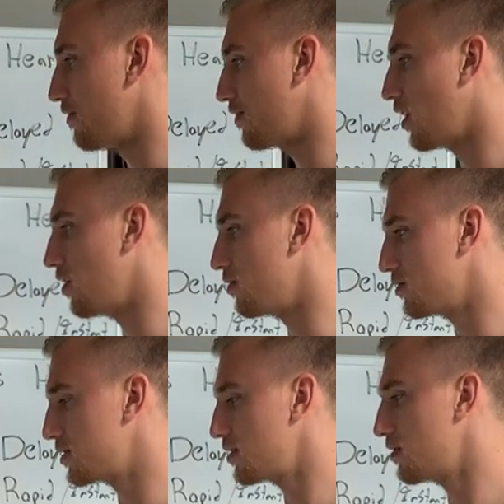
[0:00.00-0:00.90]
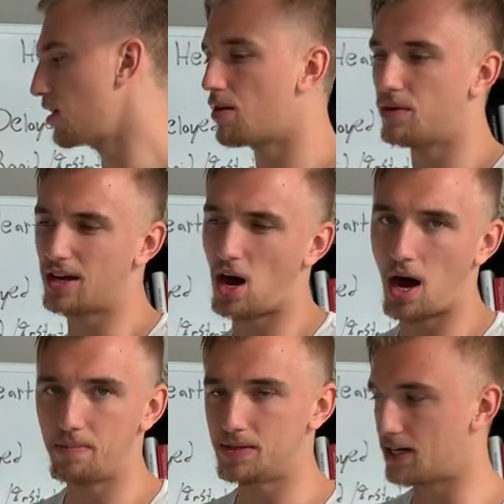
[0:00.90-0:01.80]
and flows, not really
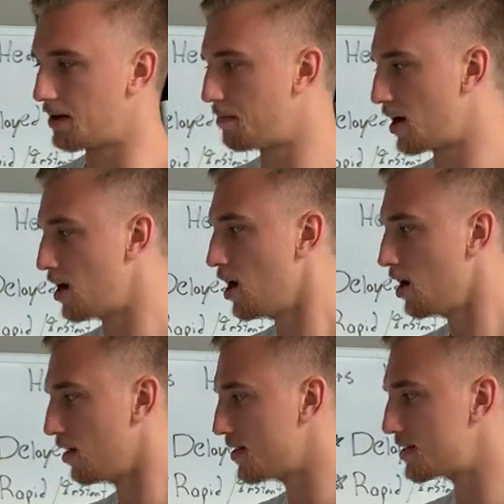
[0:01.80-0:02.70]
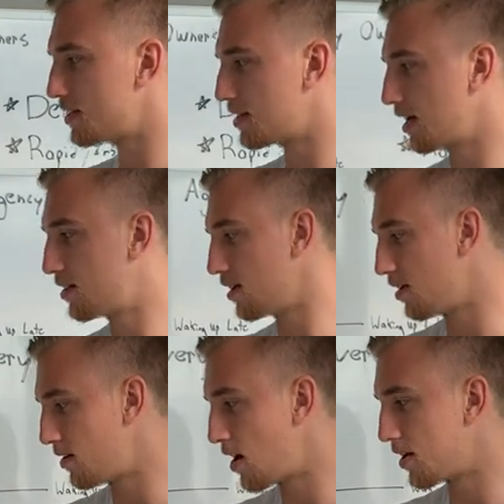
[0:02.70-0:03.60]
opposite, but this is like the
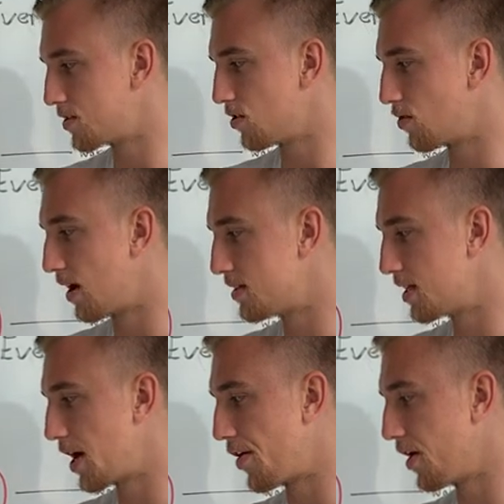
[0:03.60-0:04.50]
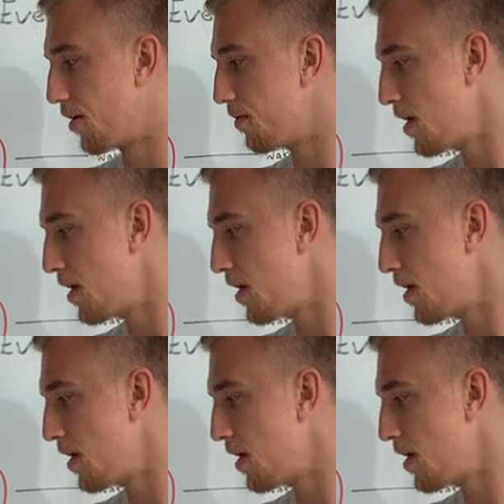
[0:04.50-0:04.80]
not so great scenario,